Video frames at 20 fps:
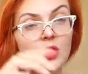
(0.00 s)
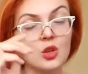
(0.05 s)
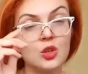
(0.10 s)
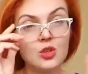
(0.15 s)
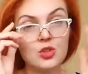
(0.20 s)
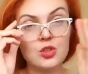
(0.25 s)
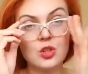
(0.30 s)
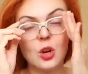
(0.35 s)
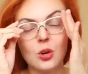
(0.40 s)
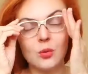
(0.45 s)

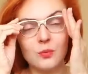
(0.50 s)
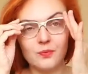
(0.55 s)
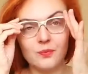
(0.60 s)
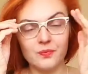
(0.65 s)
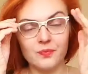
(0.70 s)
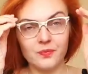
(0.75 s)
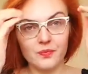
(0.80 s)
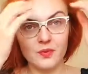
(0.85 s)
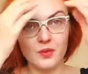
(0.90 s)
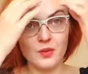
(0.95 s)
So
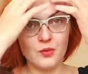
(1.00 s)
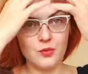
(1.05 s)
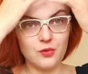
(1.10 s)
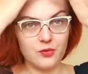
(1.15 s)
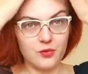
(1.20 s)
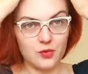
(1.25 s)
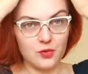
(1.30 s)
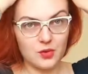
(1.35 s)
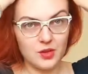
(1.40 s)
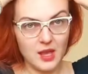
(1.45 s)

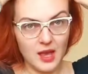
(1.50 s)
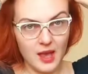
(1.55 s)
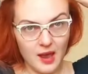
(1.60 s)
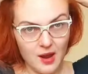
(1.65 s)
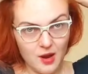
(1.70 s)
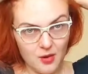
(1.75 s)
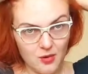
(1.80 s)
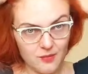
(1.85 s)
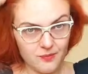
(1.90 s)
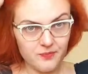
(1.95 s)
for
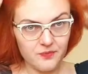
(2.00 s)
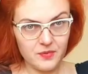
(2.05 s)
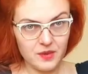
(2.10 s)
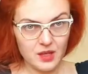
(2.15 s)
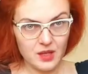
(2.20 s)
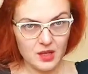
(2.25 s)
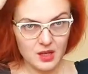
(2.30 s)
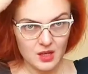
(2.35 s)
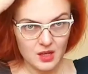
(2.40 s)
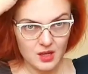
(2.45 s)
now,
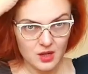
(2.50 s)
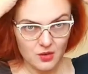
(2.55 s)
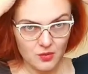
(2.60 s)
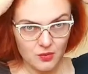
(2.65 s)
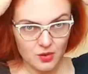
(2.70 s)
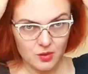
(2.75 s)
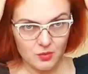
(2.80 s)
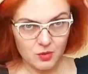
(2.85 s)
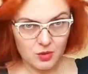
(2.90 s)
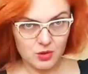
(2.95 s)

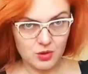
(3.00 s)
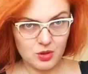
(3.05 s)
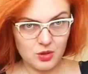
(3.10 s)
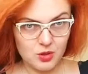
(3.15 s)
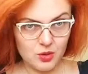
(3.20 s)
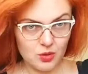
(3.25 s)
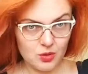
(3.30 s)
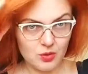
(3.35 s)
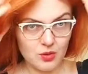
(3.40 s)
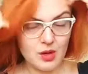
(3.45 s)
what I'm gonna
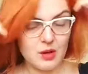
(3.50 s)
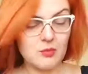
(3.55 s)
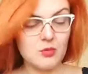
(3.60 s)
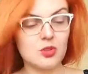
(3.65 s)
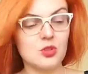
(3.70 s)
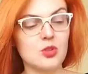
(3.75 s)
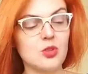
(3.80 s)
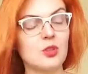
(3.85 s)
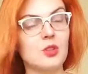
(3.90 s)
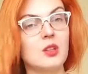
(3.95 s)
do, I'm
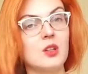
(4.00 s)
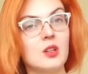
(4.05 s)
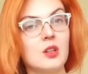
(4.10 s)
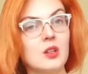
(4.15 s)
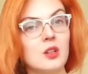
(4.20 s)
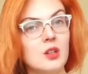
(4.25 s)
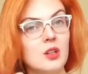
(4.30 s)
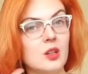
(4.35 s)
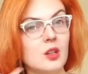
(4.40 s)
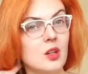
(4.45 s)
just gonna
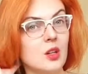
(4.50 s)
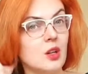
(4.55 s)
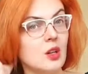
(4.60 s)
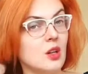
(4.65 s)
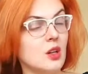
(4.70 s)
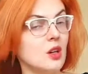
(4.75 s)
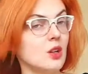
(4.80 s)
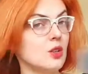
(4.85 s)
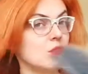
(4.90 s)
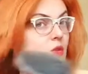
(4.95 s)

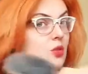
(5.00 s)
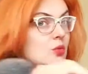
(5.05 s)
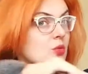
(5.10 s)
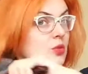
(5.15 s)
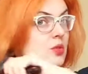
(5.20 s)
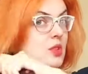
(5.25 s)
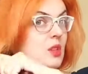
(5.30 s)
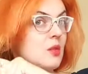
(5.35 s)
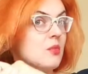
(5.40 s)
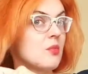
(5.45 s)
do
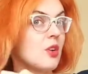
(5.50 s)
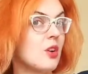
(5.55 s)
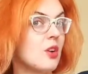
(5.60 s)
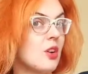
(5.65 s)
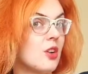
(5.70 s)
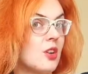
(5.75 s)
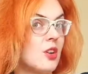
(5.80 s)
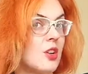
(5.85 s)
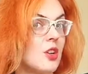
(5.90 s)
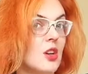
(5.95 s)
some
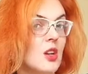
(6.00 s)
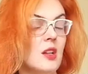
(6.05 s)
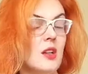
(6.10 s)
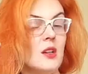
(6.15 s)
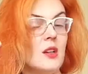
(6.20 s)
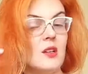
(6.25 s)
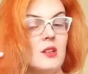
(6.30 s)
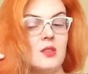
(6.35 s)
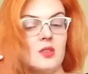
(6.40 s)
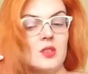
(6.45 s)

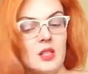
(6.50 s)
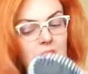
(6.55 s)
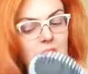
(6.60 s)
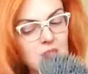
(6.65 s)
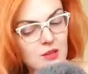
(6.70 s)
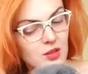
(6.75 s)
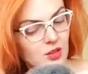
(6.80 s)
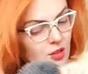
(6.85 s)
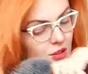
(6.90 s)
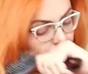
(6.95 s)
curling,
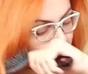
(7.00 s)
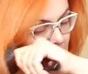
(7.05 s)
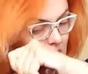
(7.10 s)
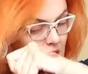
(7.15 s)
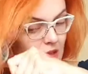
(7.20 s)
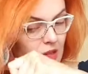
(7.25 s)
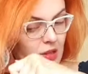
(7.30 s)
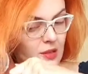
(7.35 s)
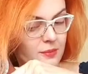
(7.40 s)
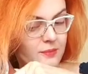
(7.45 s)
slight
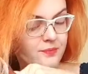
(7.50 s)
curling.